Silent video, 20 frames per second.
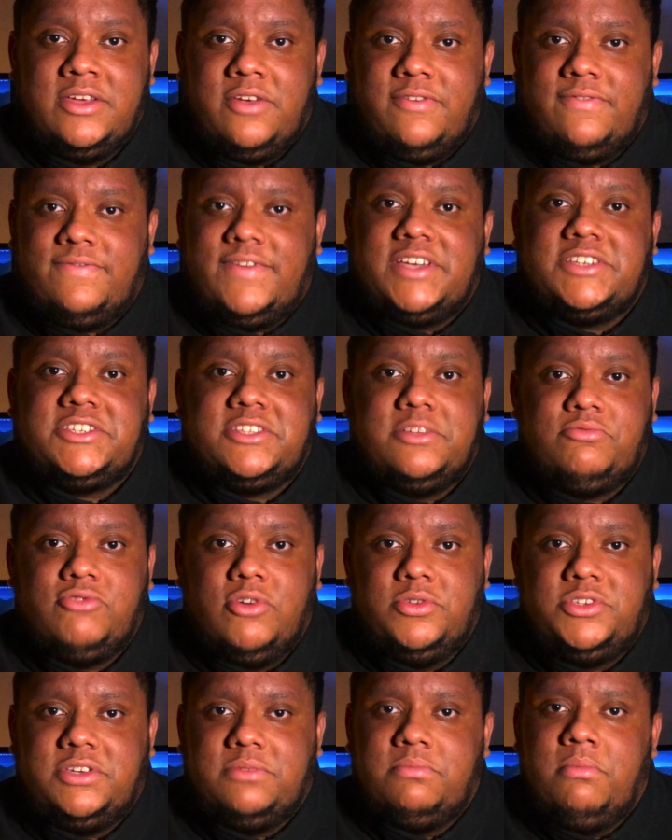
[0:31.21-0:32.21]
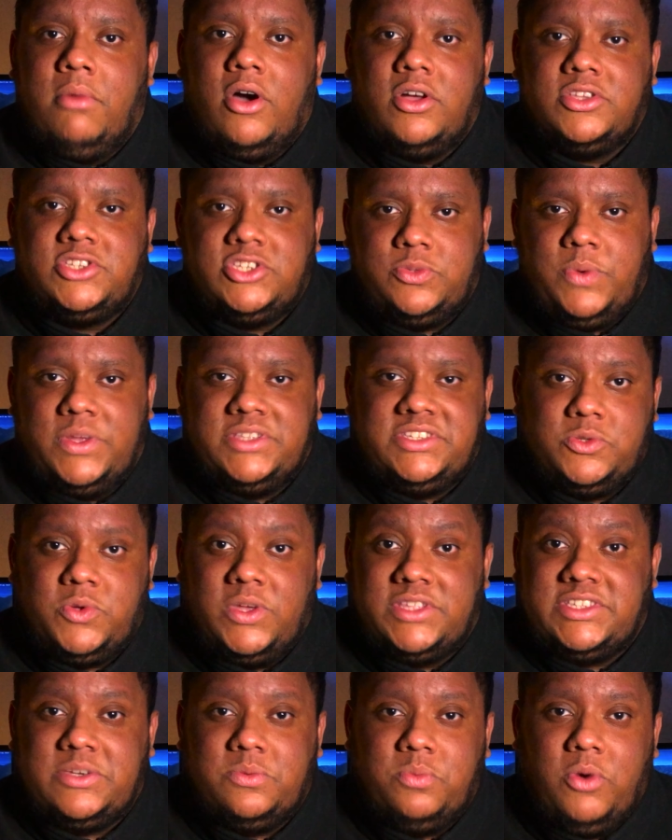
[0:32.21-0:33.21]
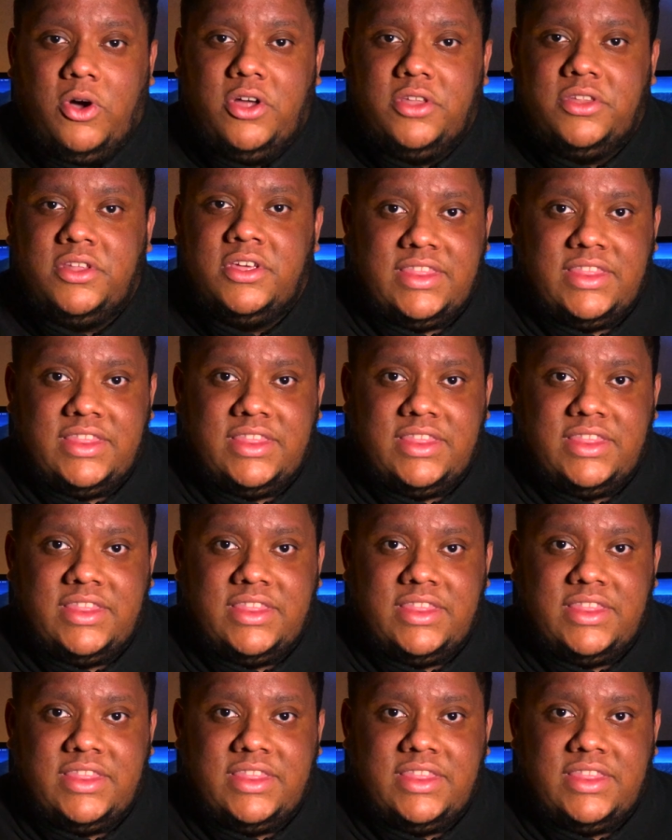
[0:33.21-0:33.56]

fast approaching March 2021,